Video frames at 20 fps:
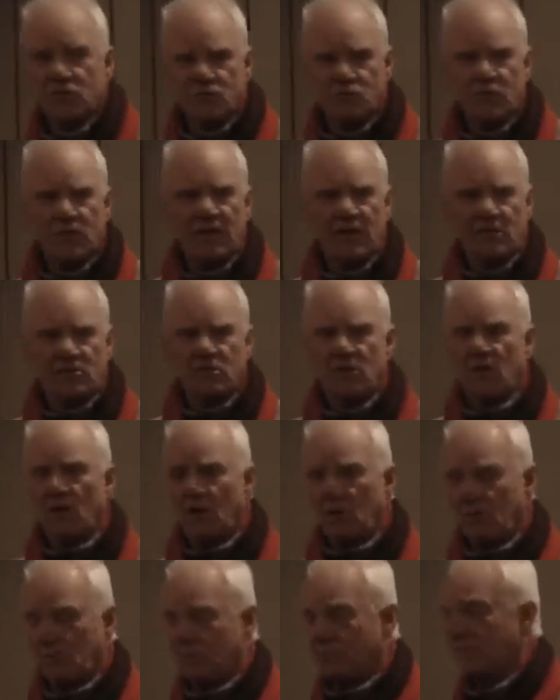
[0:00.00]
really took
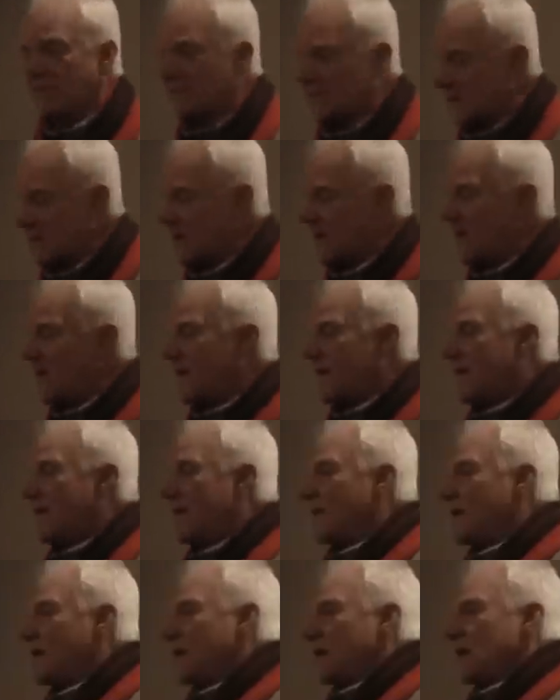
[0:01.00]
hold. But
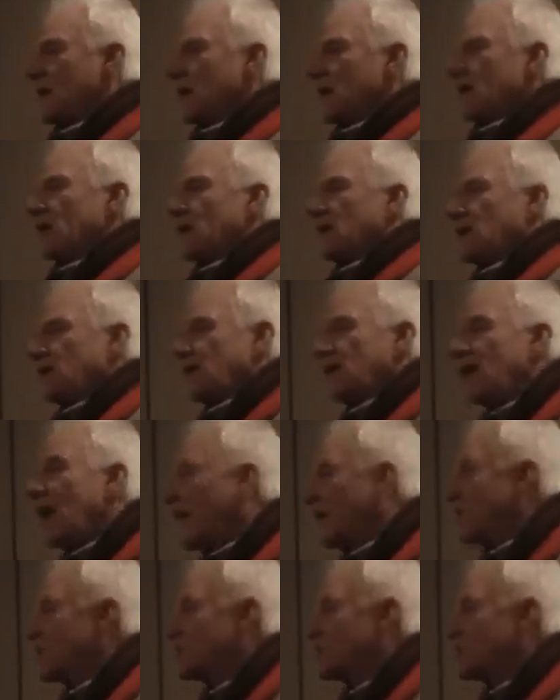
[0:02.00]
he had his